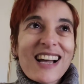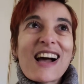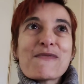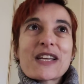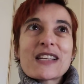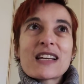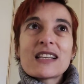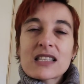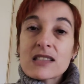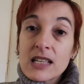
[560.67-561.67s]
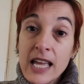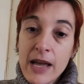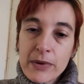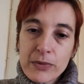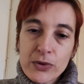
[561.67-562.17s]
I mean, it, it's a
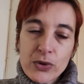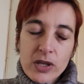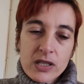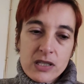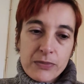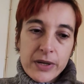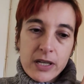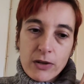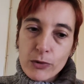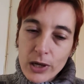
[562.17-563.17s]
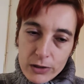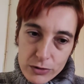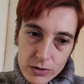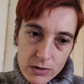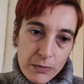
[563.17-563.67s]
heavy book, it's a very
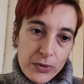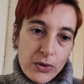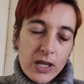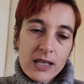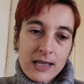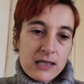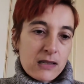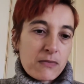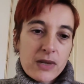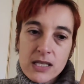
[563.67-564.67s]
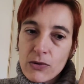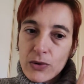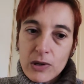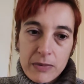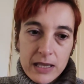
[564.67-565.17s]
well-constructed book, it has an amazing
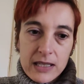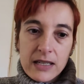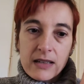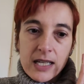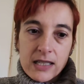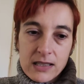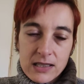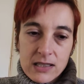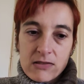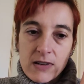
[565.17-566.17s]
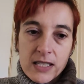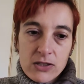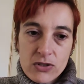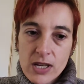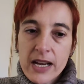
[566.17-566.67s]
world-building, characters, strata,
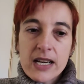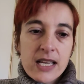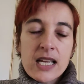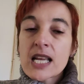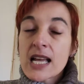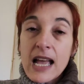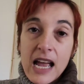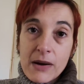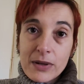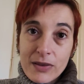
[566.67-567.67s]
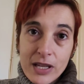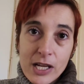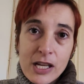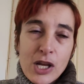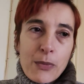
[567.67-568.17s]
society,
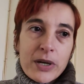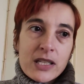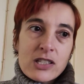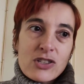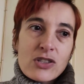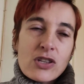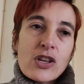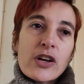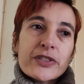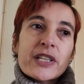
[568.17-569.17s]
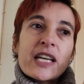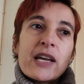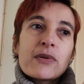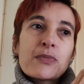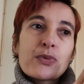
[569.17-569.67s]
everything, but it's not a
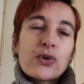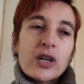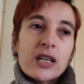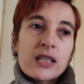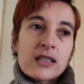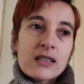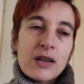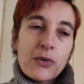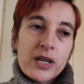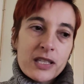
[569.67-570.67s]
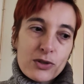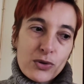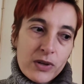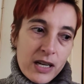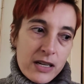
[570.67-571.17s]
heavy book in the way that you
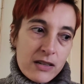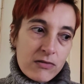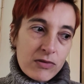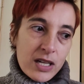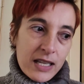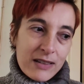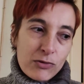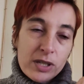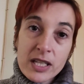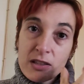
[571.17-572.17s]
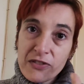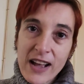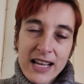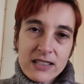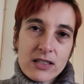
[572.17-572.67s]
can really read it
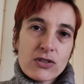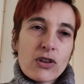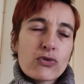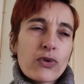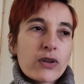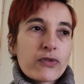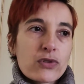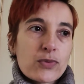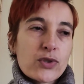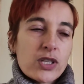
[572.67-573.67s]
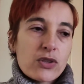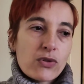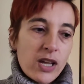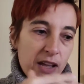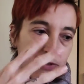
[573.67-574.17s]
fast. It's not one of those books that
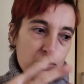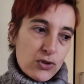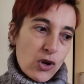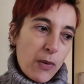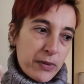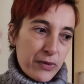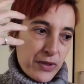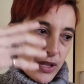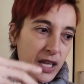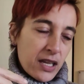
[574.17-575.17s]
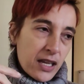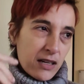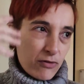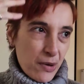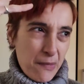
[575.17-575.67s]
you have to stop and think
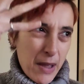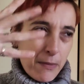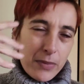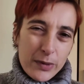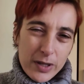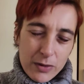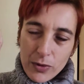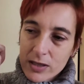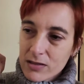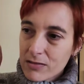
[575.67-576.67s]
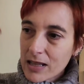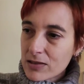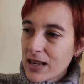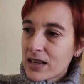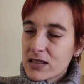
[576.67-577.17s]
and remember and what
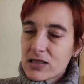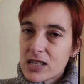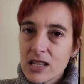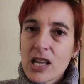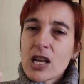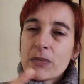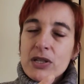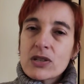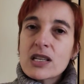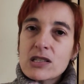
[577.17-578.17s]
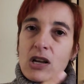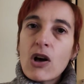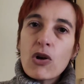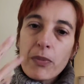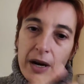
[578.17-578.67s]
that character did, because it's
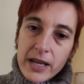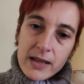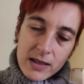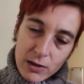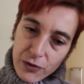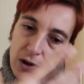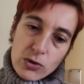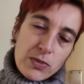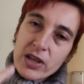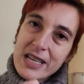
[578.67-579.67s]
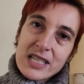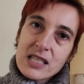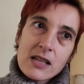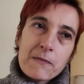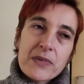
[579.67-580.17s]
all very, it flows very
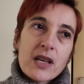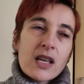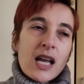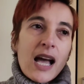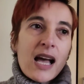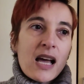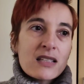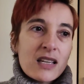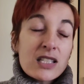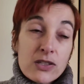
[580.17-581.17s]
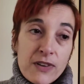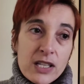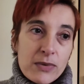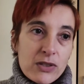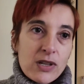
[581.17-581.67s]
easy. And it's
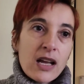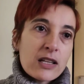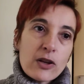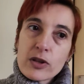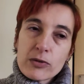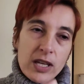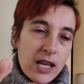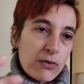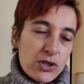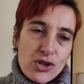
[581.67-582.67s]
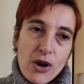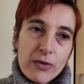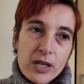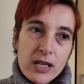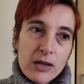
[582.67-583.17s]
funny because the other day I was
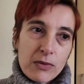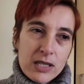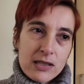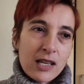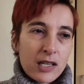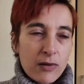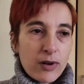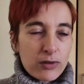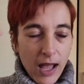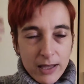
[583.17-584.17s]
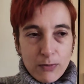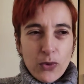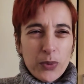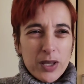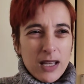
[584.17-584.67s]
showering and I was thinking about that
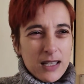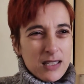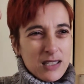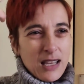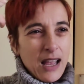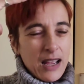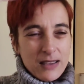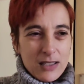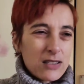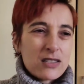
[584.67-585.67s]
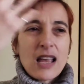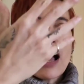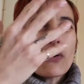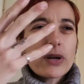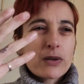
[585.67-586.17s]
movie that I saw, that I
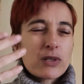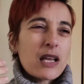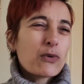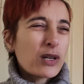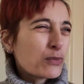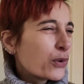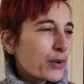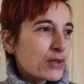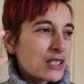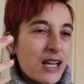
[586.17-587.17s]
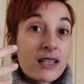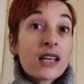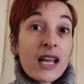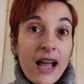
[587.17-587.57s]
saw and it was like, what movie was that?